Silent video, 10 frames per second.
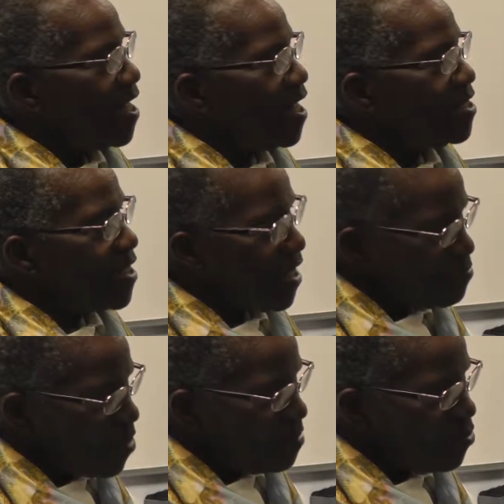and I had
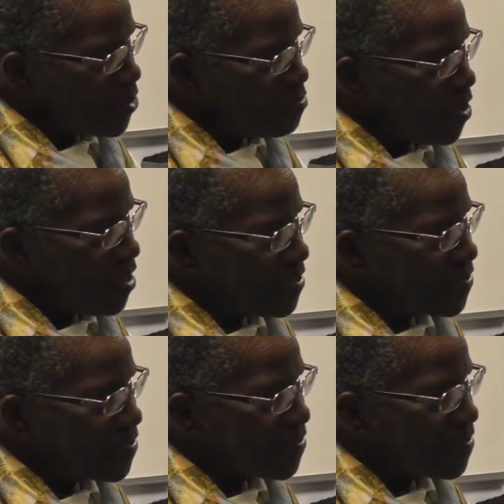my bus
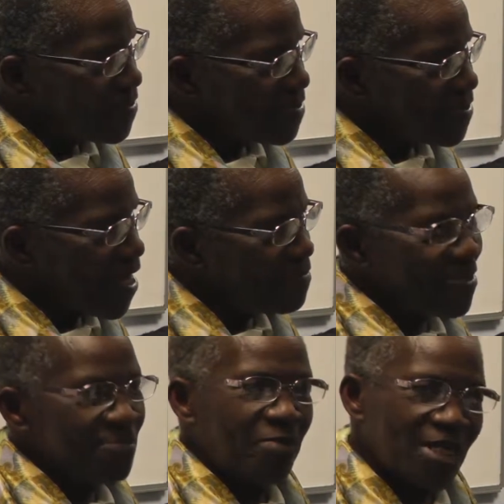pass. I was
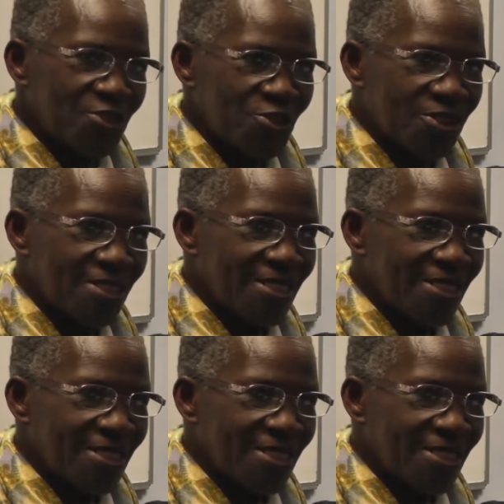a pensioner,